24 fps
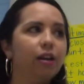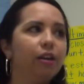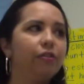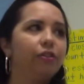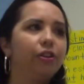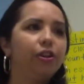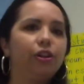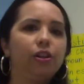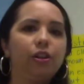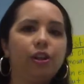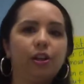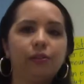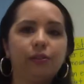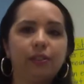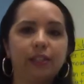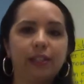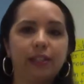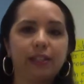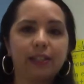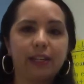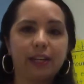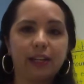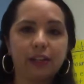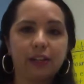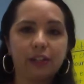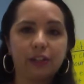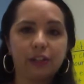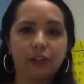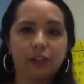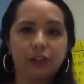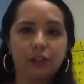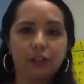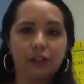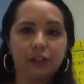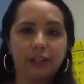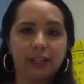the closest answer
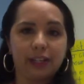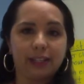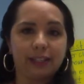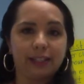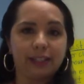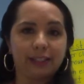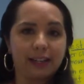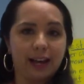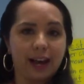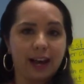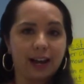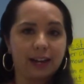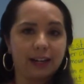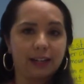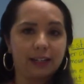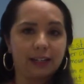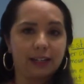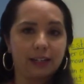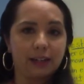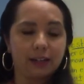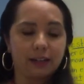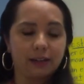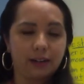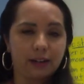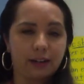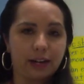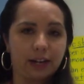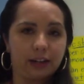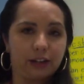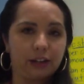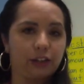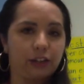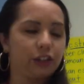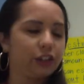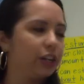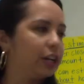to the exact
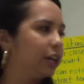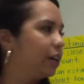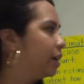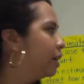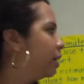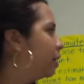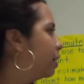answer.